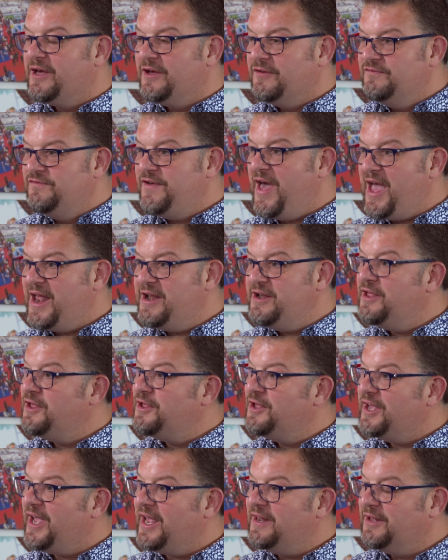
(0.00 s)
then
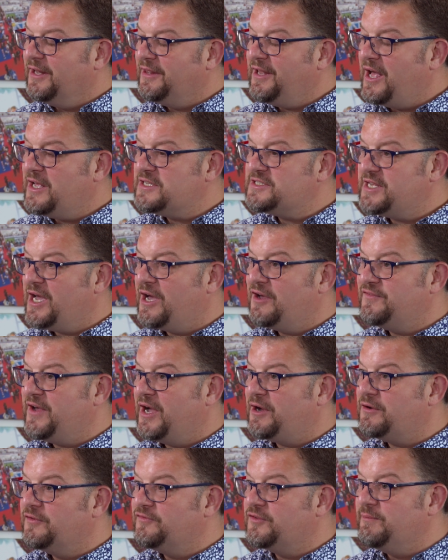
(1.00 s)
in the last half
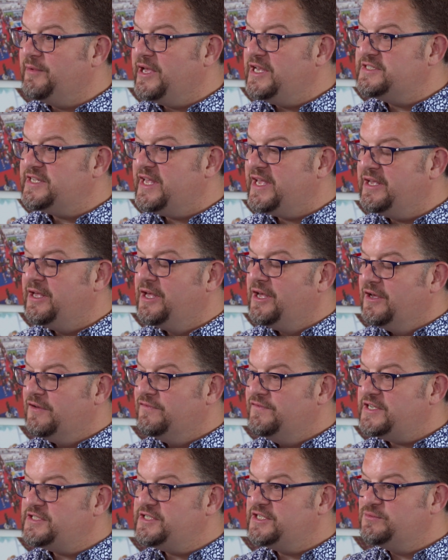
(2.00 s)
hour of the meeting,
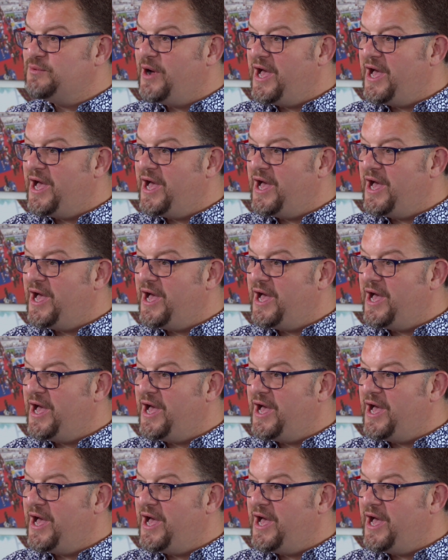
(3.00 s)
this is